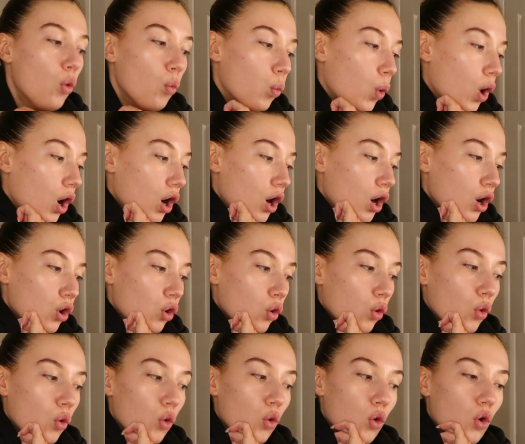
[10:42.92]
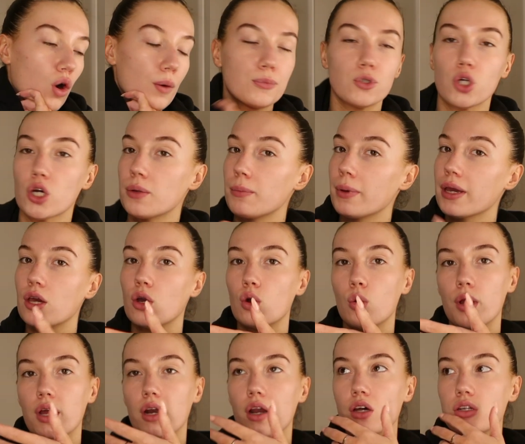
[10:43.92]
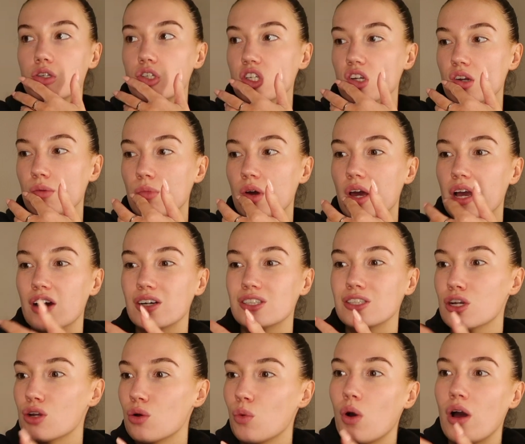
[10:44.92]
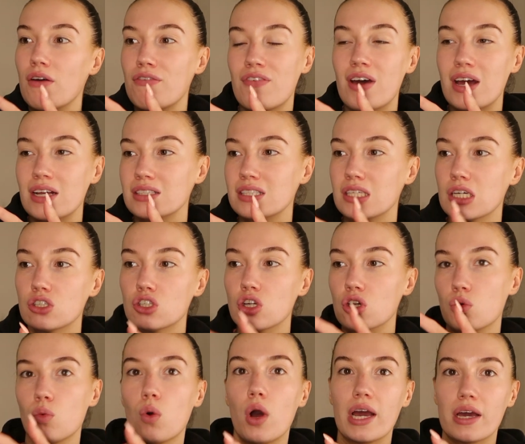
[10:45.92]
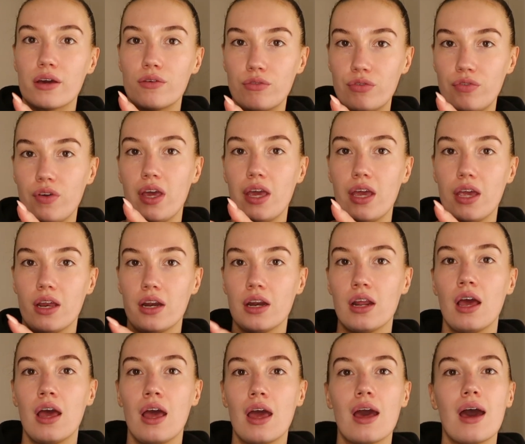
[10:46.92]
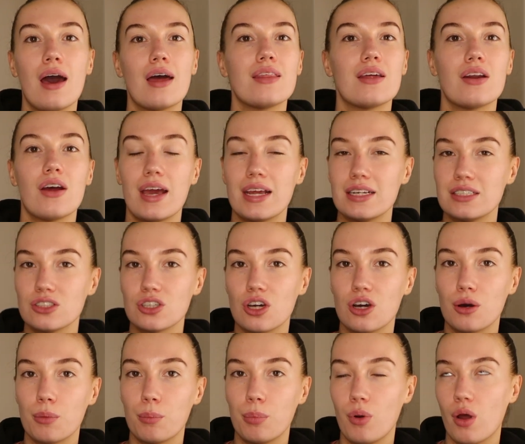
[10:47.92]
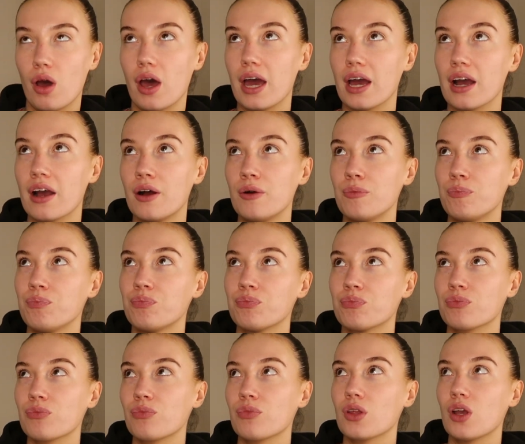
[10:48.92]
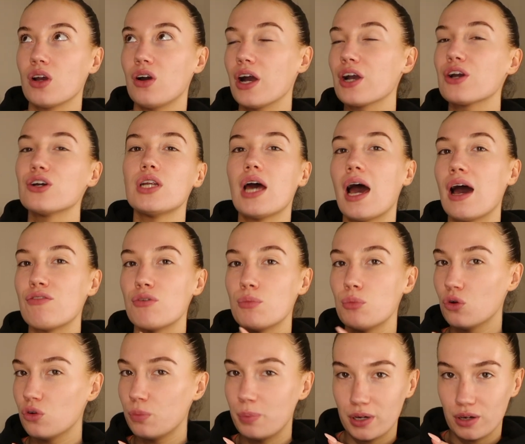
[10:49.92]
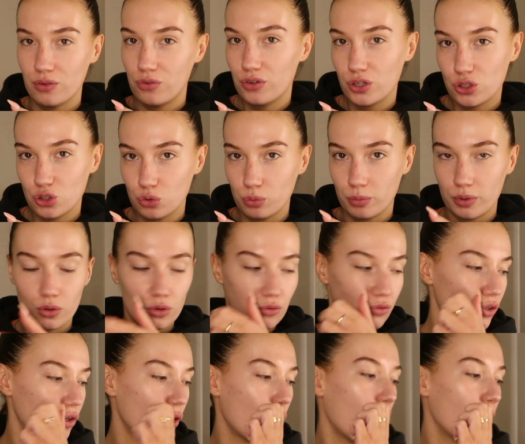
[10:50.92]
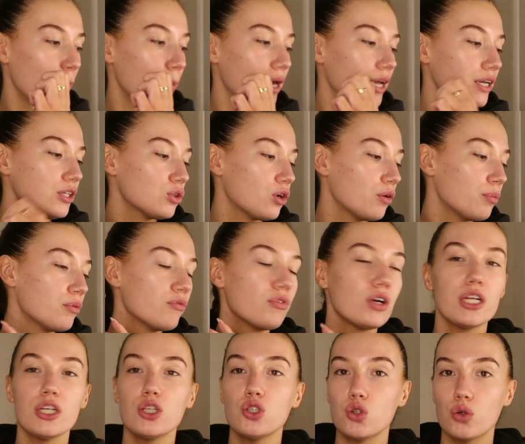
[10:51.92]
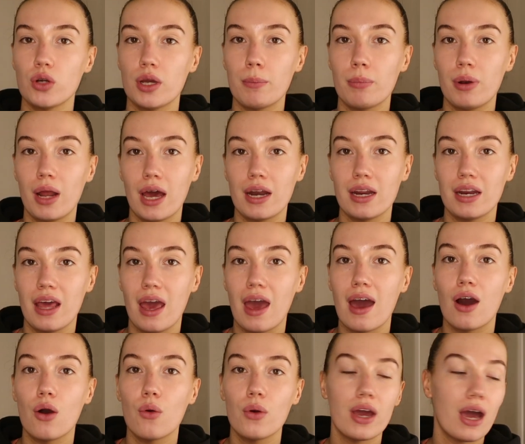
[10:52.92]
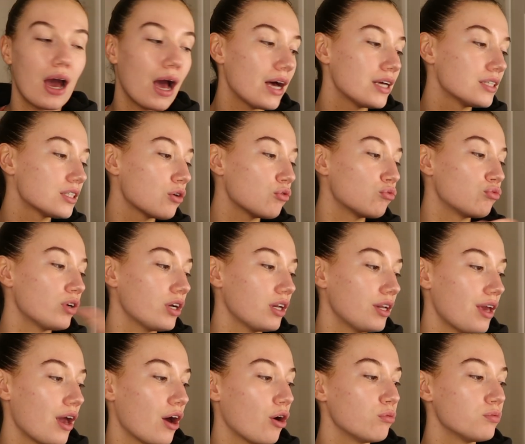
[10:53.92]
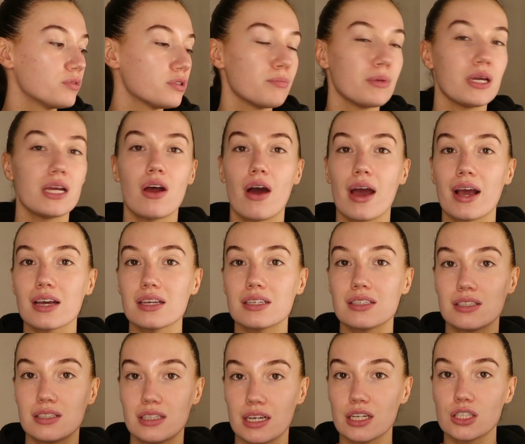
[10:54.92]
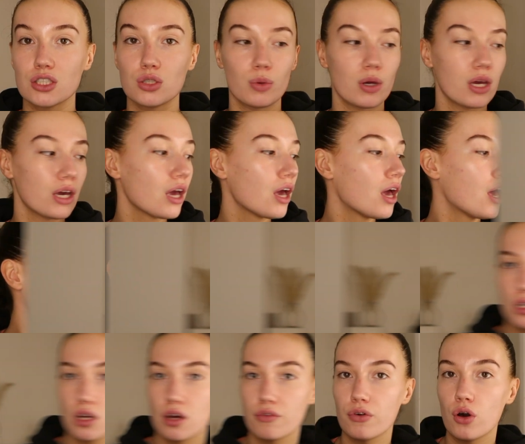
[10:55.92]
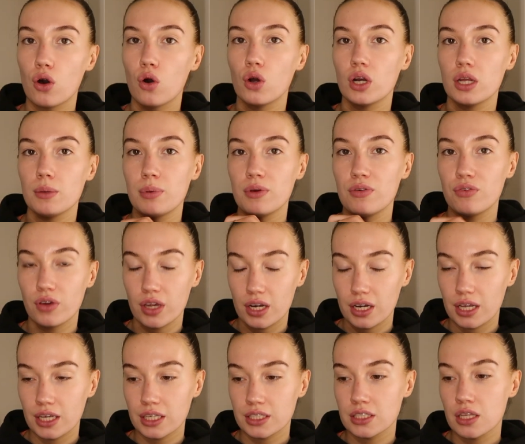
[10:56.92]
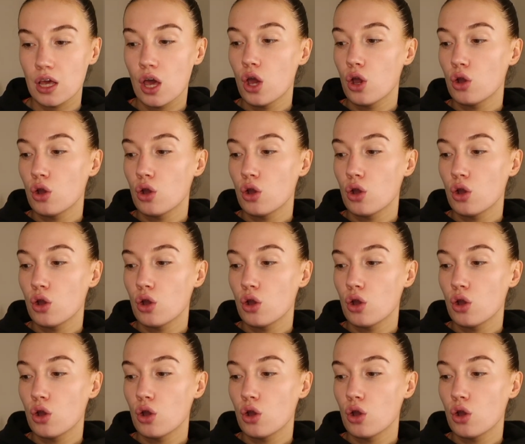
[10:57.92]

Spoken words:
work or I'm trying to make a quick lunch and I'm like, I don't know what I fancy, I don't know what I can fit in, and then I end up like I could have a more beneficial meal, if you know what I mean. So I've been really enjoying planning it out. It has really helped me like stick to it. Dinner was another Hollybee Fitness